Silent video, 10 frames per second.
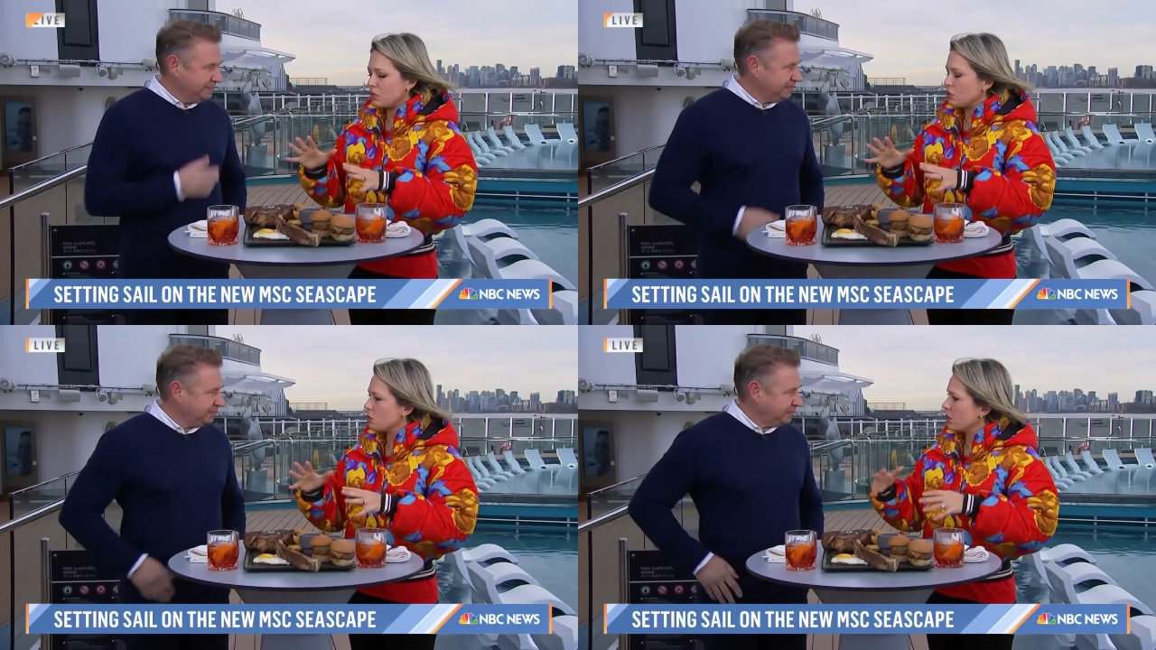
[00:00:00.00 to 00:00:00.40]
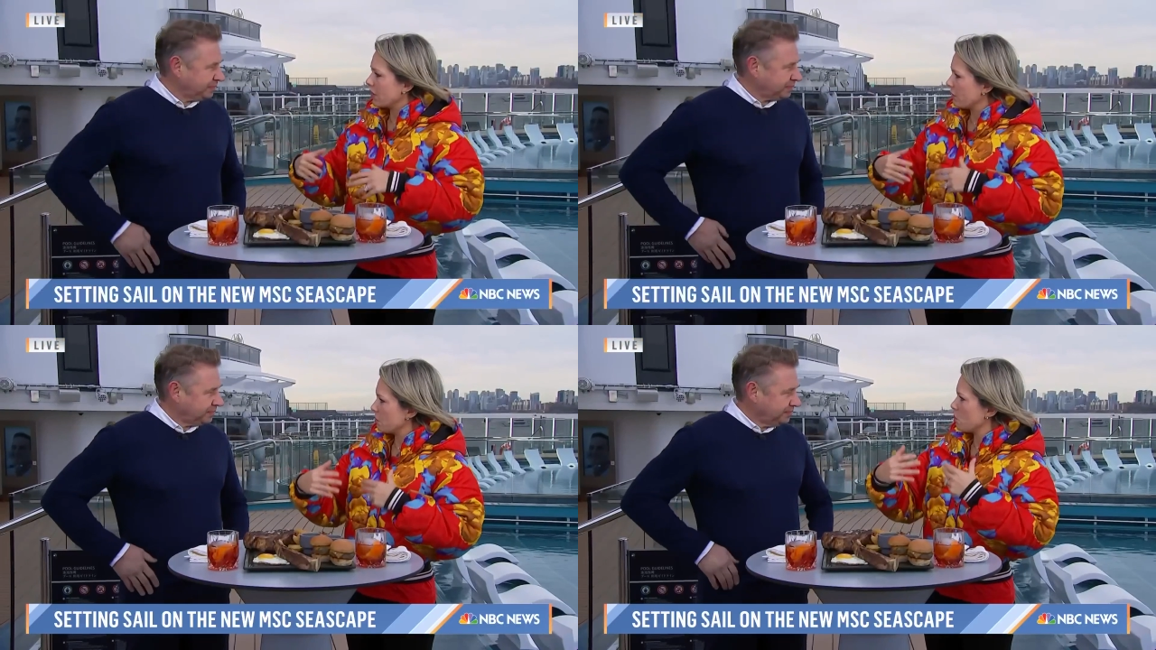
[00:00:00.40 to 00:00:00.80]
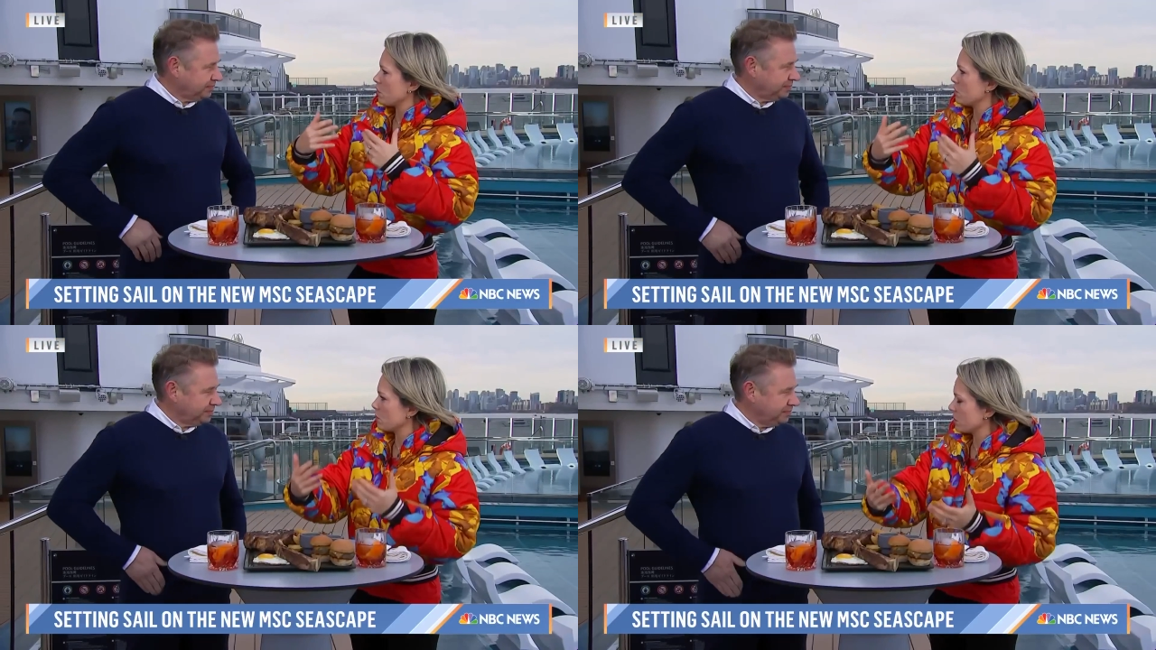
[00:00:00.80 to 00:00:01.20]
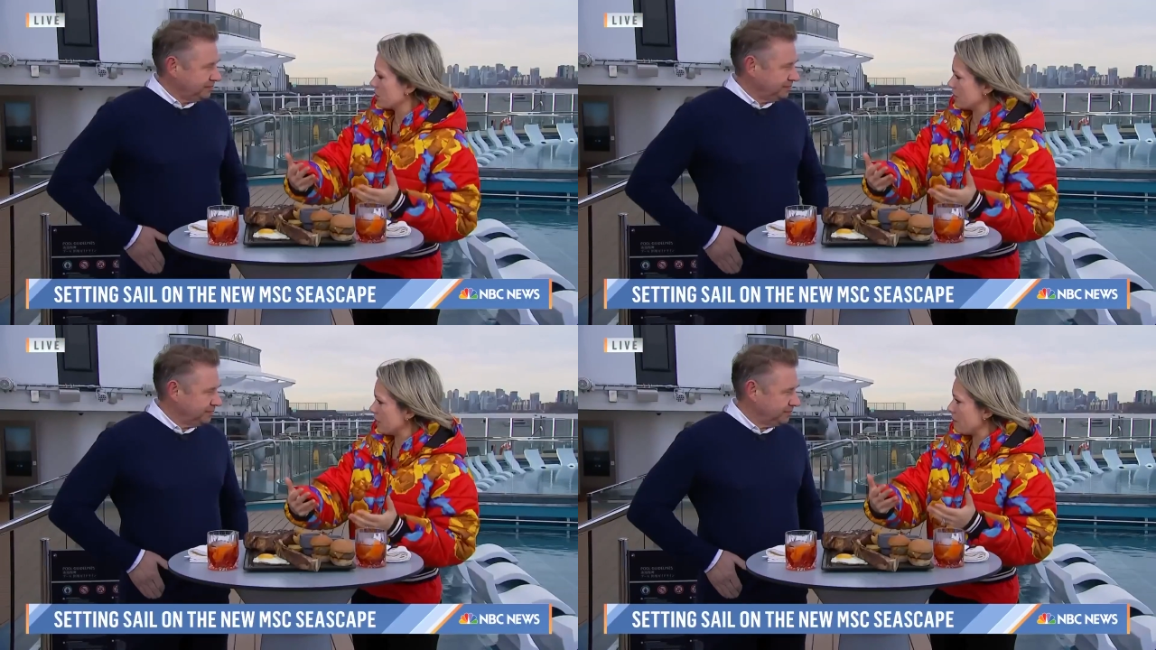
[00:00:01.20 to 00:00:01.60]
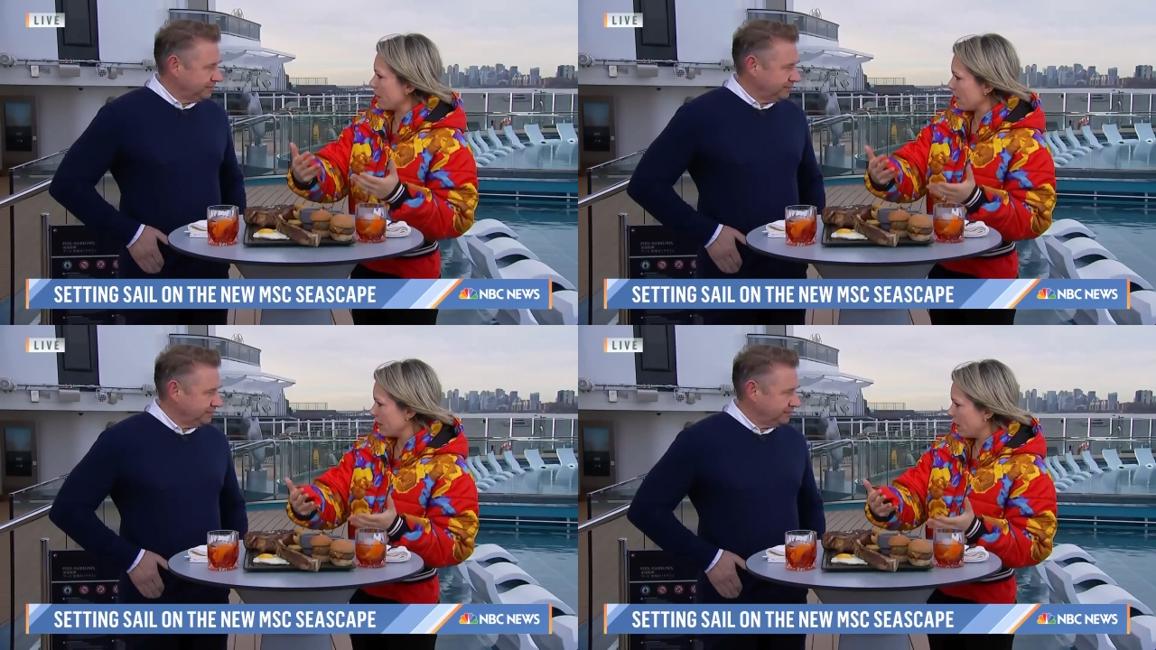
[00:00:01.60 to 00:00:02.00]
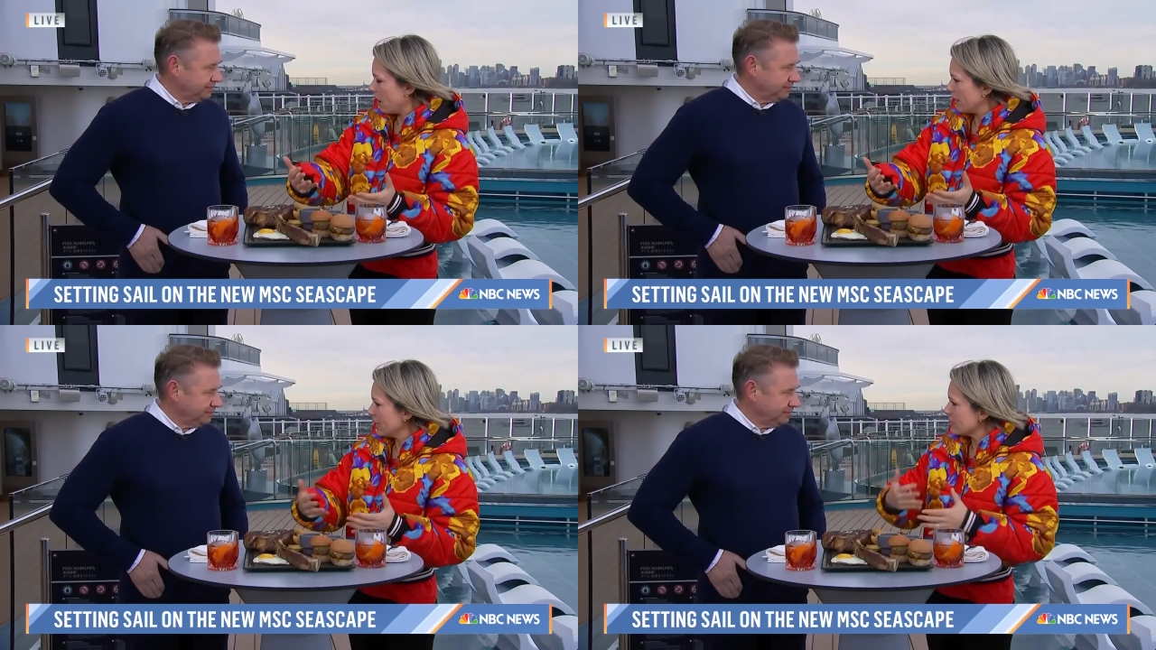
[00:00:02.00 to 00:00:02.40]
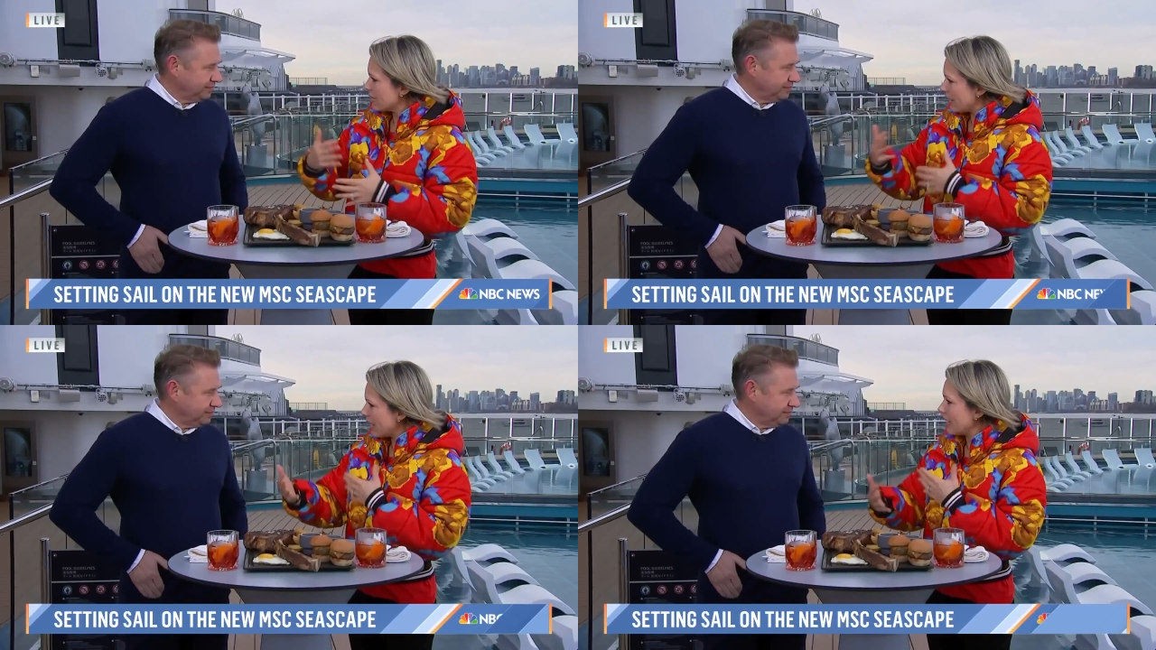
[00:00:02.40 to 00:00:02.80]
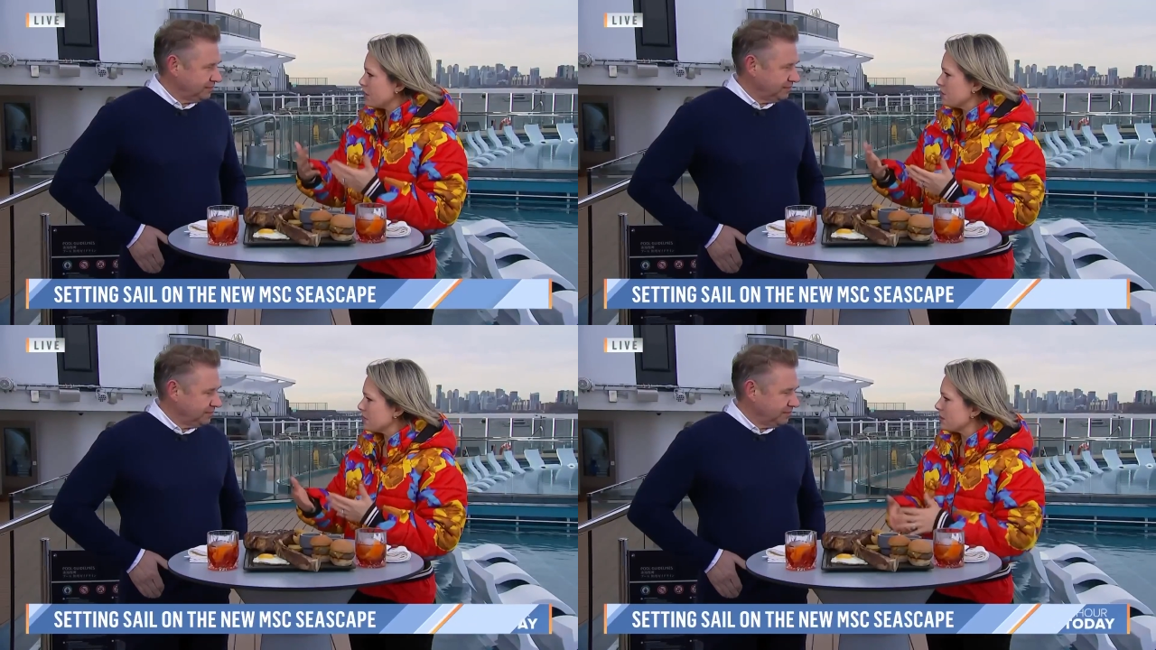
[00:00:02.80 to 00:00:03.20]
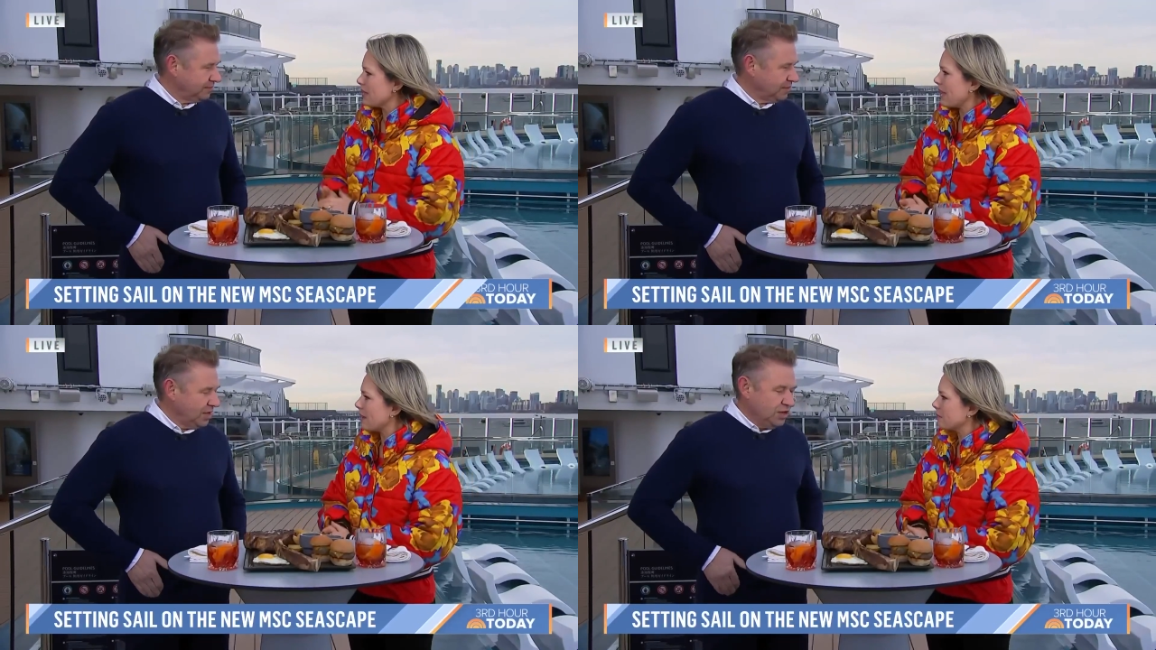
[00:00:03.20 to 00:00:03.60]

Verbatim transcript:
Speaker 1: do you gear it more towards an American audience? How, how do you deal with that?